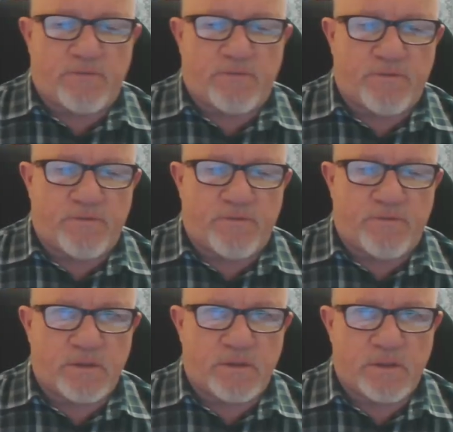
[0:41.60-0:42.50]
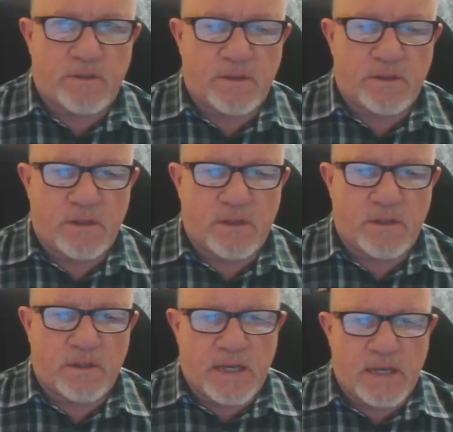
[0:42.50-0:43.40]
of
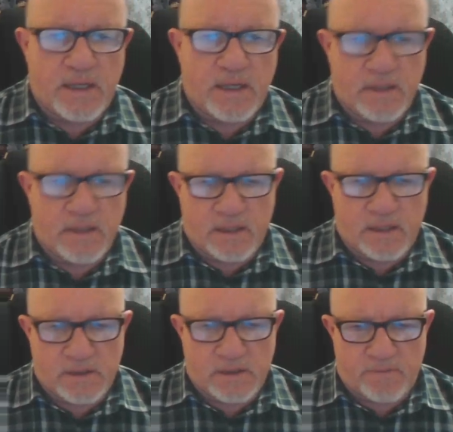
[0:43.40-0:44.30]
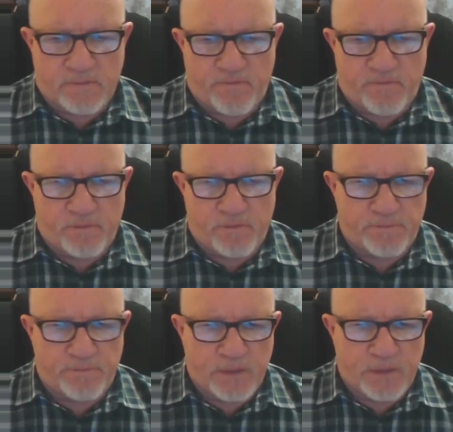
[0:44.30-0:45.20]
May at
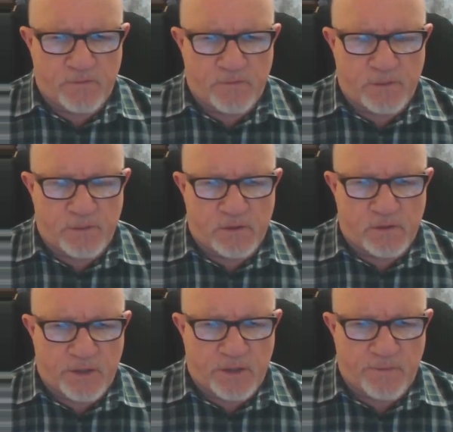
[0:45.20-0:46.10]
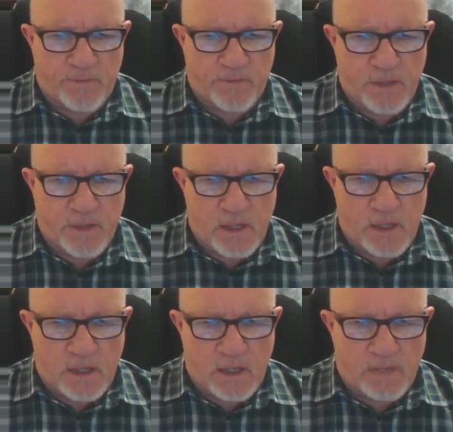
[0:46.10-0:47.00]
Froome Congress.
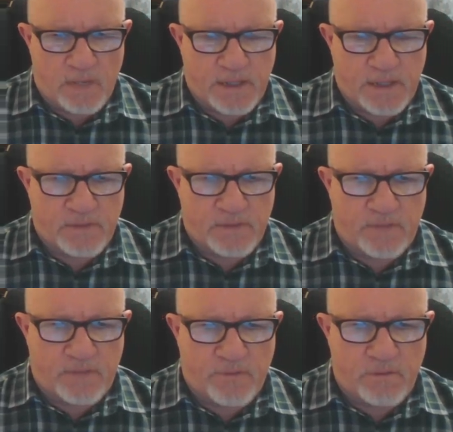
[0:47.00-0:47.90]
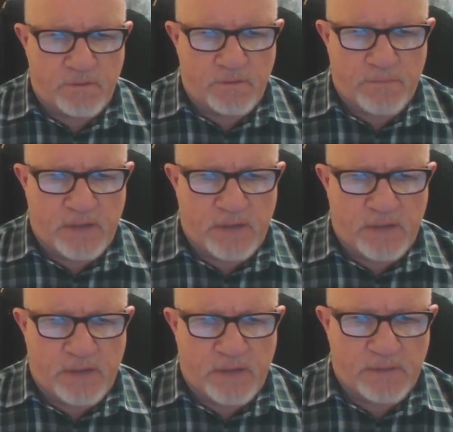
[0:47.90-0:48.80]
I began with d4. Barry came
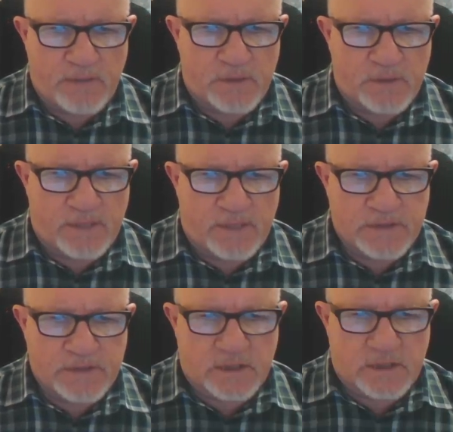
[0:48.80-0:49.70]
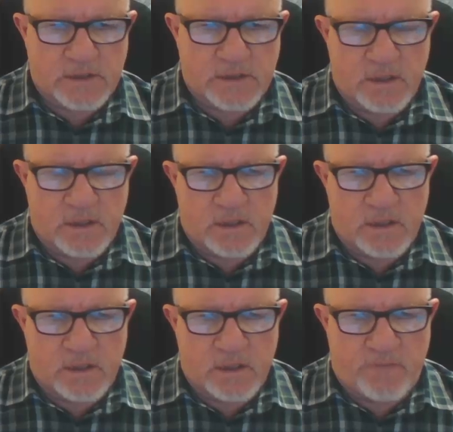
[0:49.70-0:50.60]
out with knight f6,
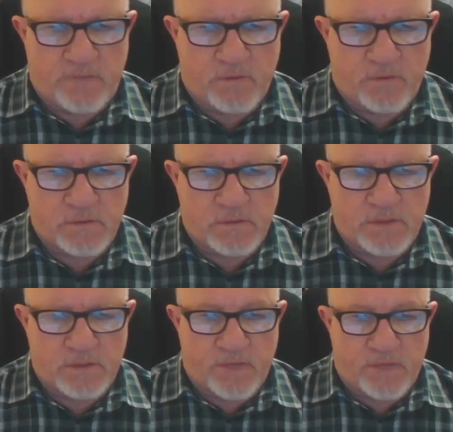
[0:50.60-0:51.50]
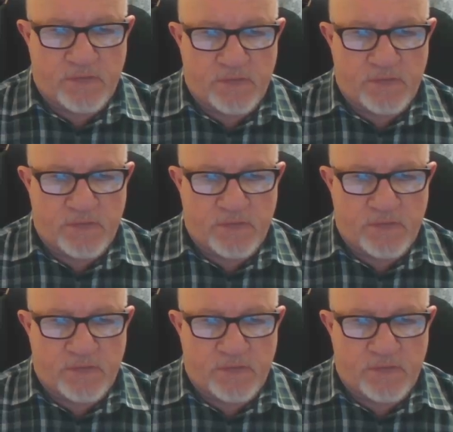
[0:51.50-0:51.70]
c4, c5.